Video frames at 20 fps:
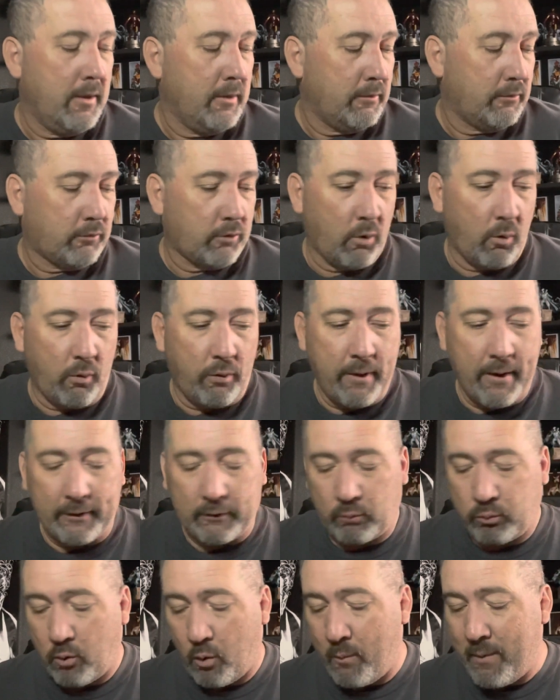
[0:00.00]
So
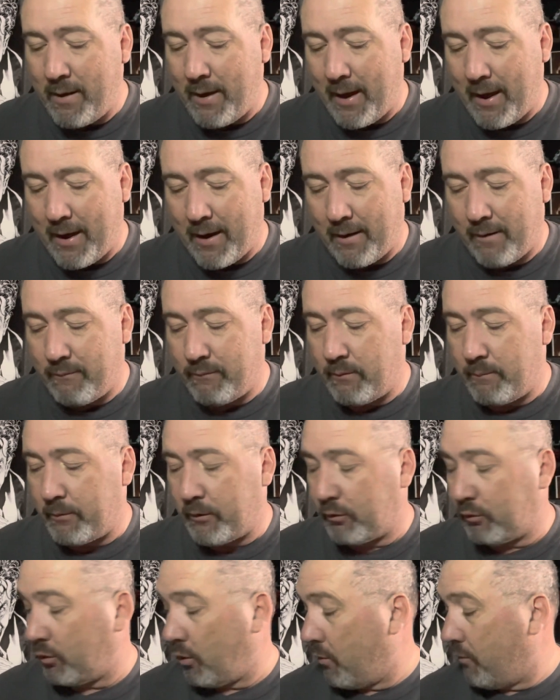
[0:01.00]
that's what we have
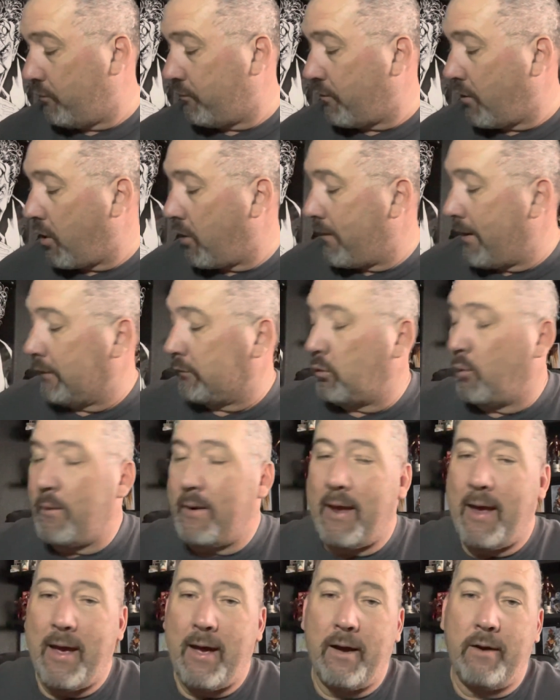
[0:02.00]
so far. That's what
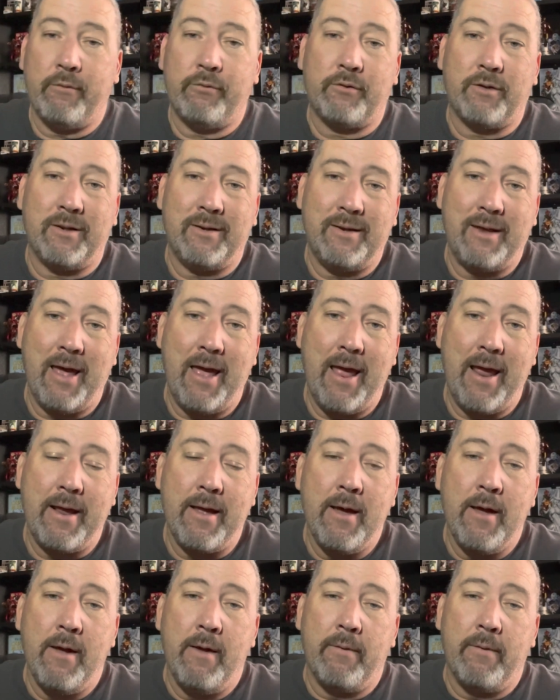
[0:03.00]
we have today.